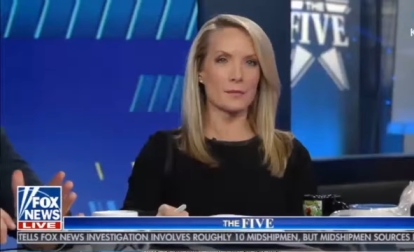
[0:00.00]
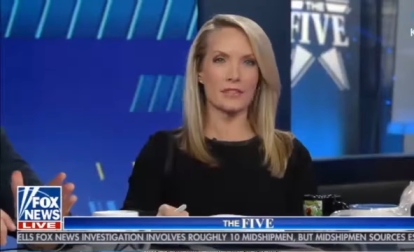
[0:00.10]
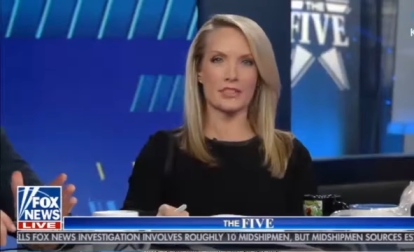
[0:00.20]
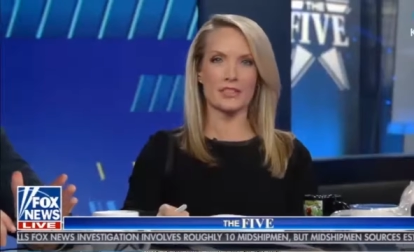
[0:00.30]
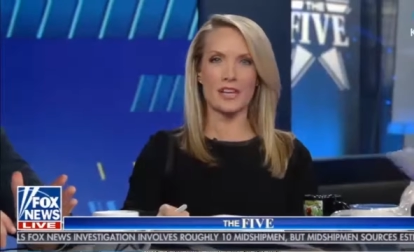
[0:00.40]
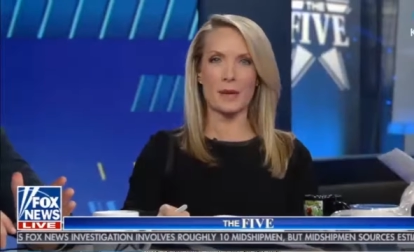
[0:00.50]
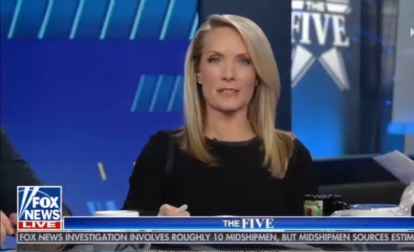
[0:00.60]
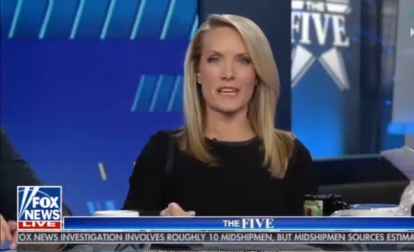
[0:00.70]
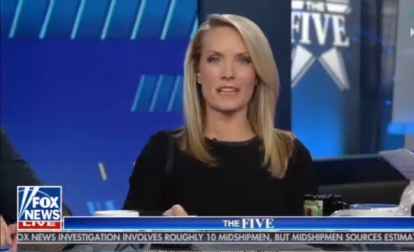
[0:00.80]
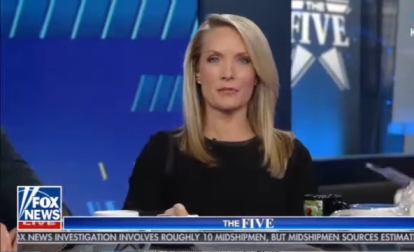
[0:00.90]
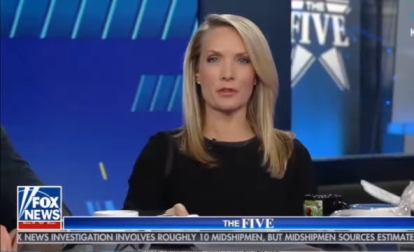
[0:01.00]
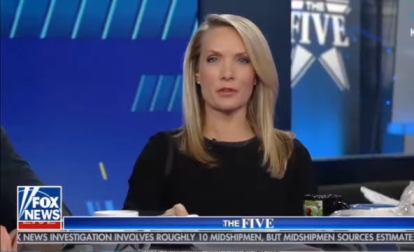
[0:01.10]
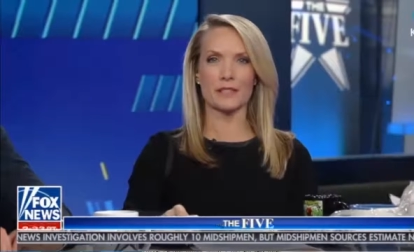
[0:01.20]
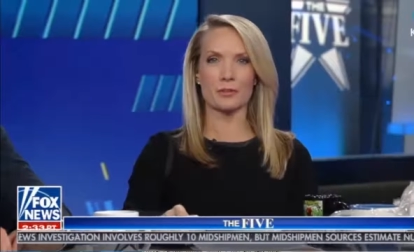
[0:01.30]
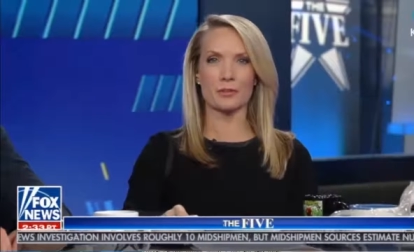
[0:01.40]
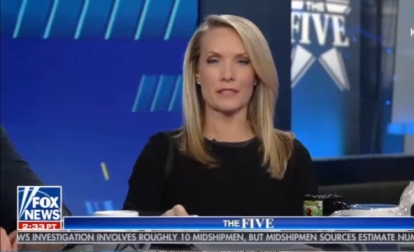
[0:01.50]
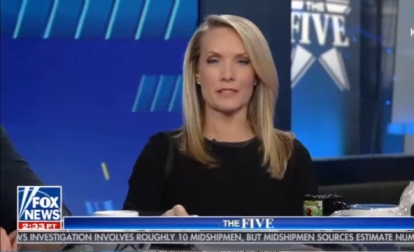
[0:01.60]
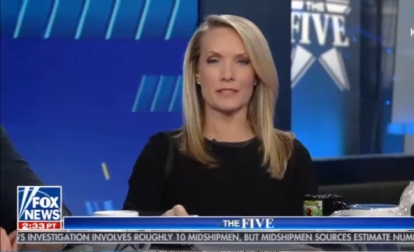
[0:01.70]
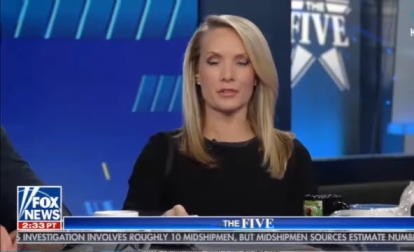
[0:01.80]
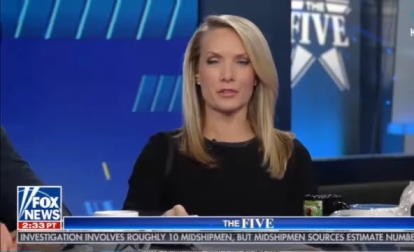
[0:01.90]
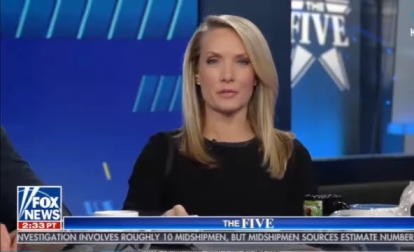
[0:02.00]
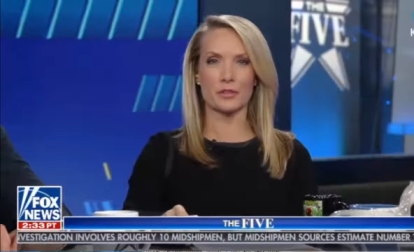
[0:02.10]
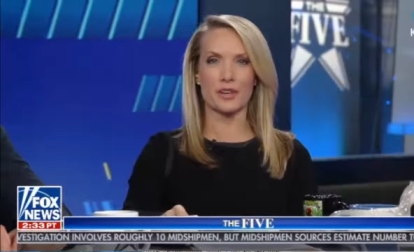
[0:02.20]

some serious topics. California's in President Trump's